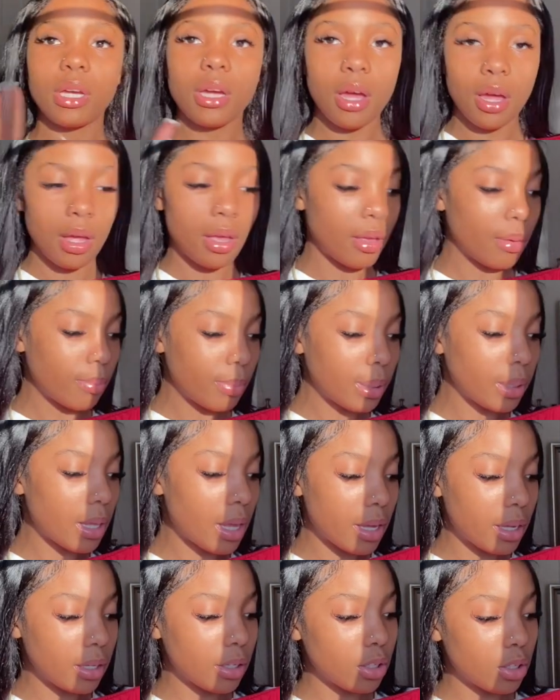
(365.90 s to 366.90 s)
cut, but
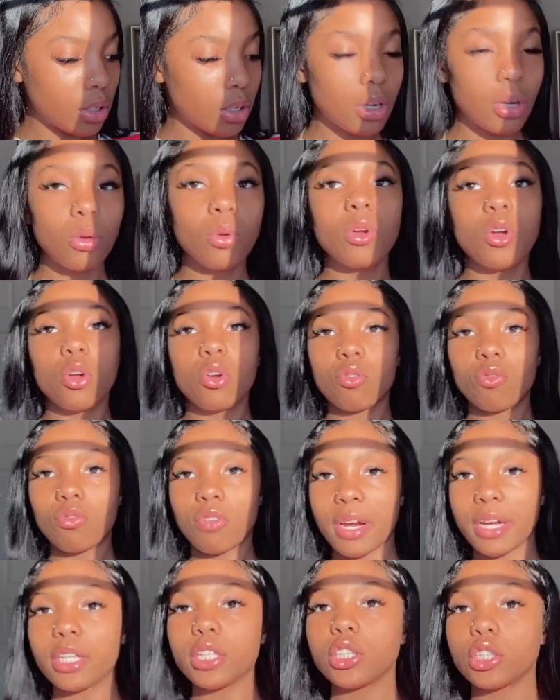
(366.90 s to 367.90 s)
like, you know,
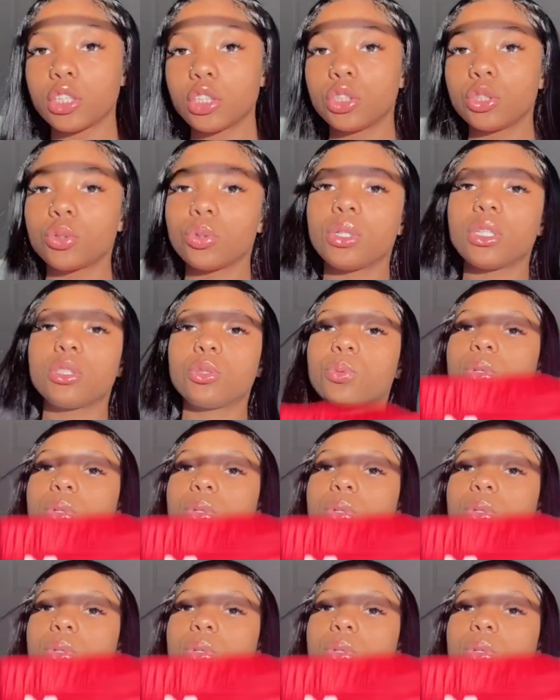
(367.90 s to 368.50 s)
regular shorts,